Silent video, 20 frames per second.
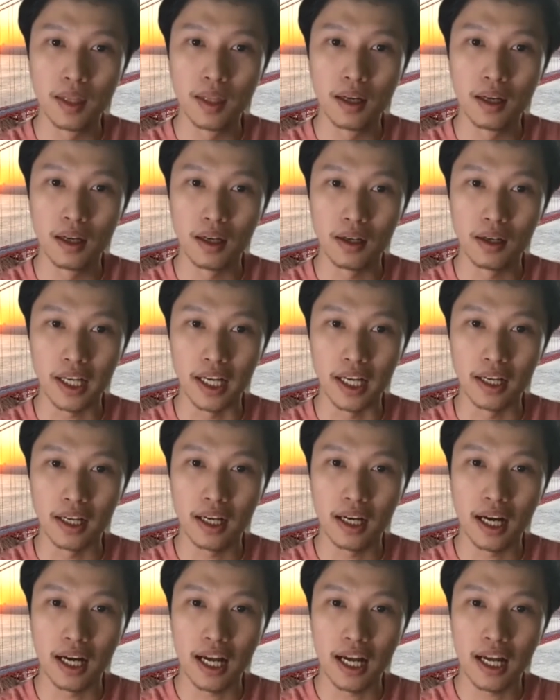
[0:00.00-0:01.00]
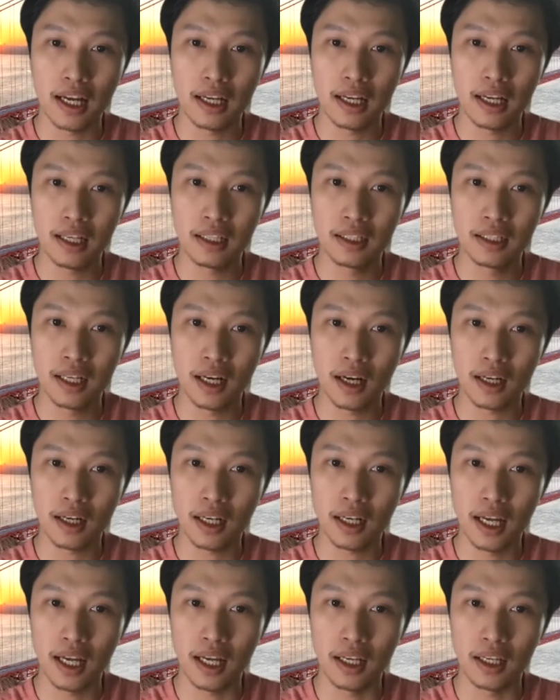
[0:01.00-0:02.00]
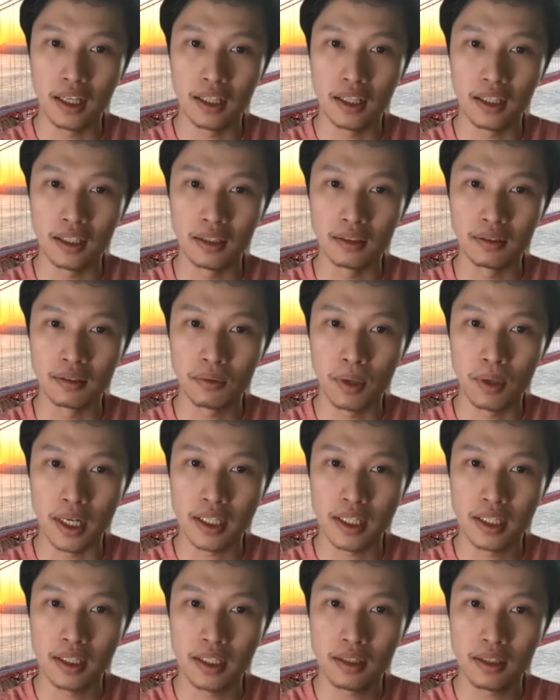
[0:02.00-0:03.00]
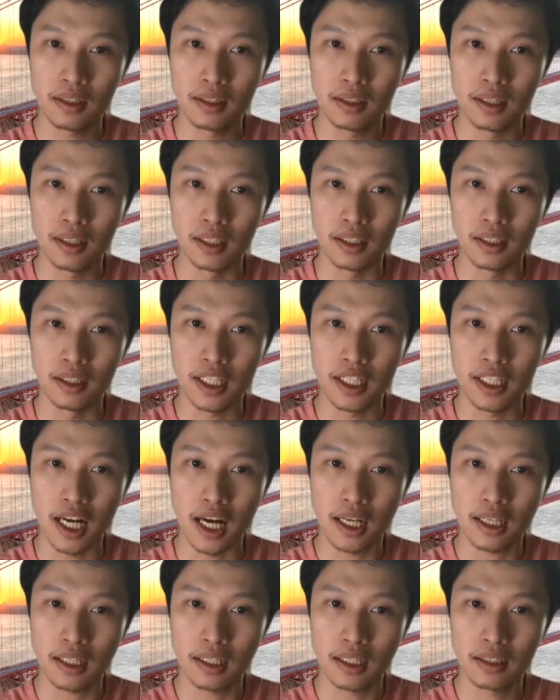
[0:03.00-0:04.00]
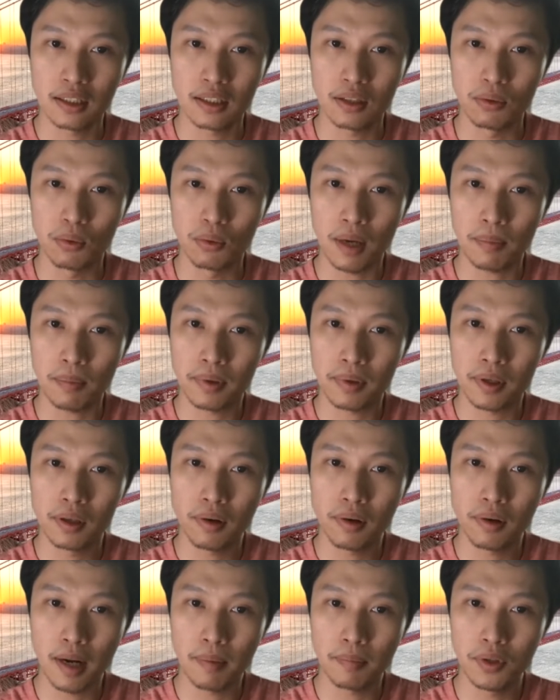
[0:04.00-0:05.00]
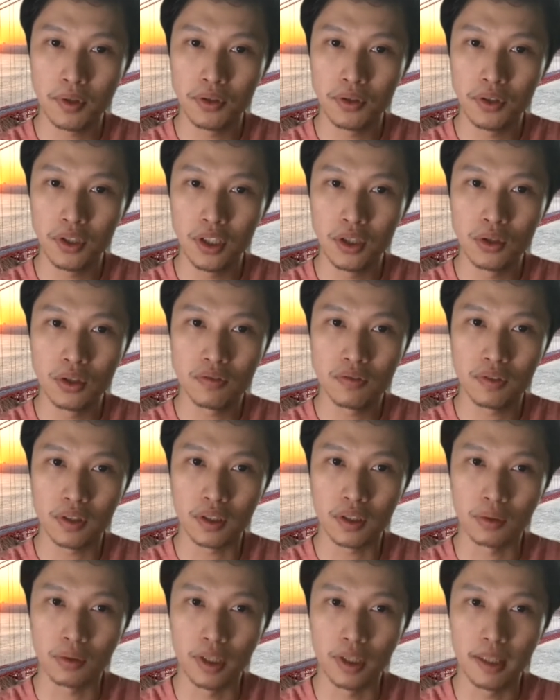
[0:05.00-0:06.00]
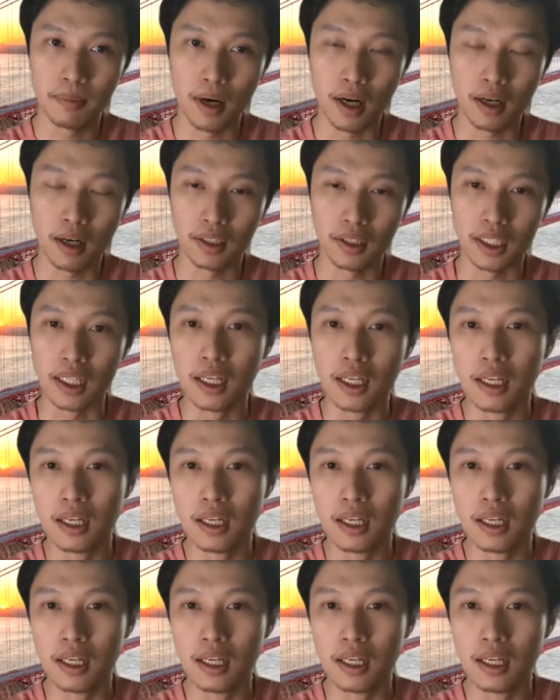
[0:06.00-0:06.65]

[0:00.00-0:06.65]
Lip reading: Okay, I got a question in the chat. So what program do you use for 3D modeling?